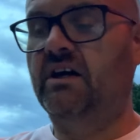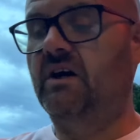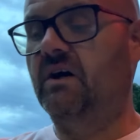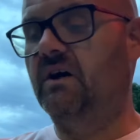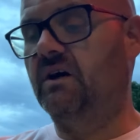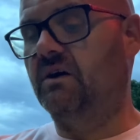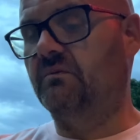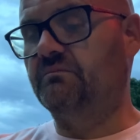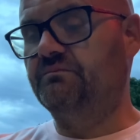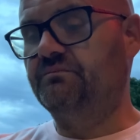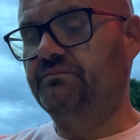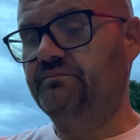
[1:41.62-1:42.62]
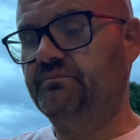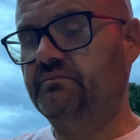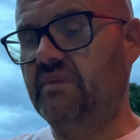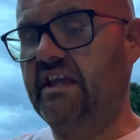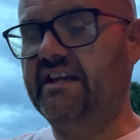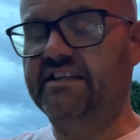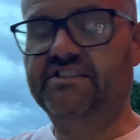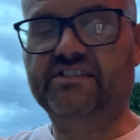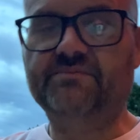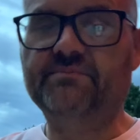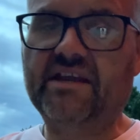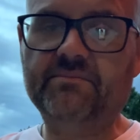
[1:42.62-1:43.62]
And it
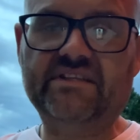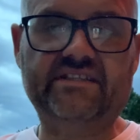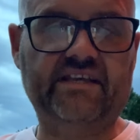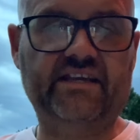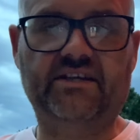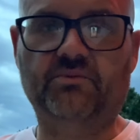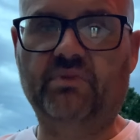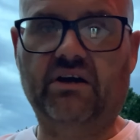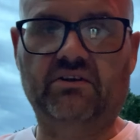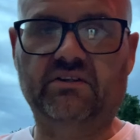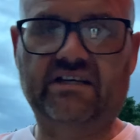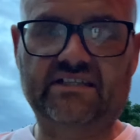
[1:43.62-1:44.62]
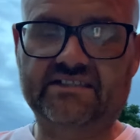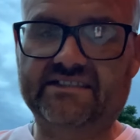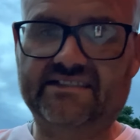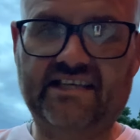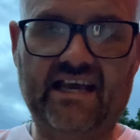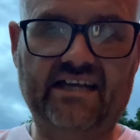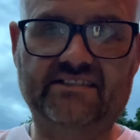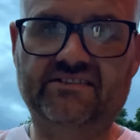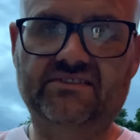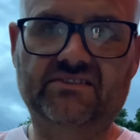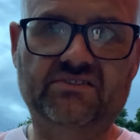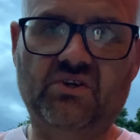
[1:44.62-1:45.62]
just made me think about a lot of these
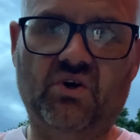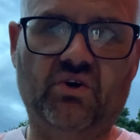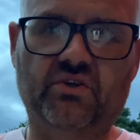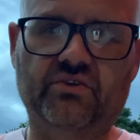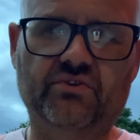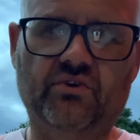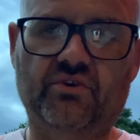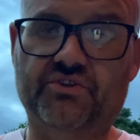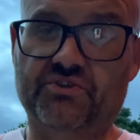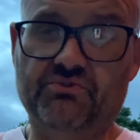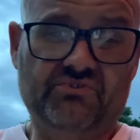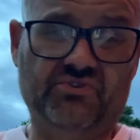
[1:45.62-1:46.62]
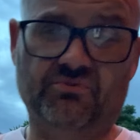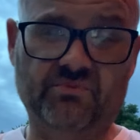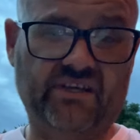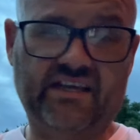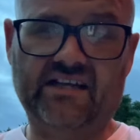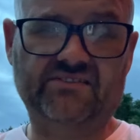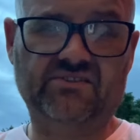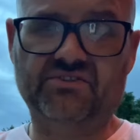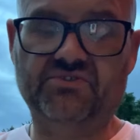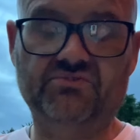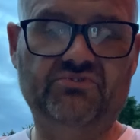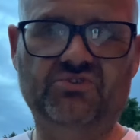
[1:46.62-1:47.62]
cats on YouTube, the cats on
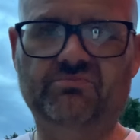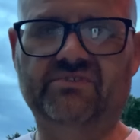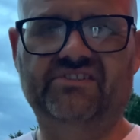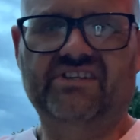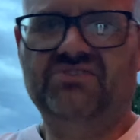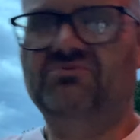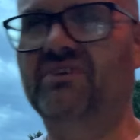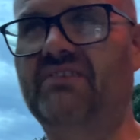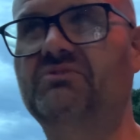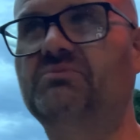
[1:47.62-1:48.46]
YouTube in general.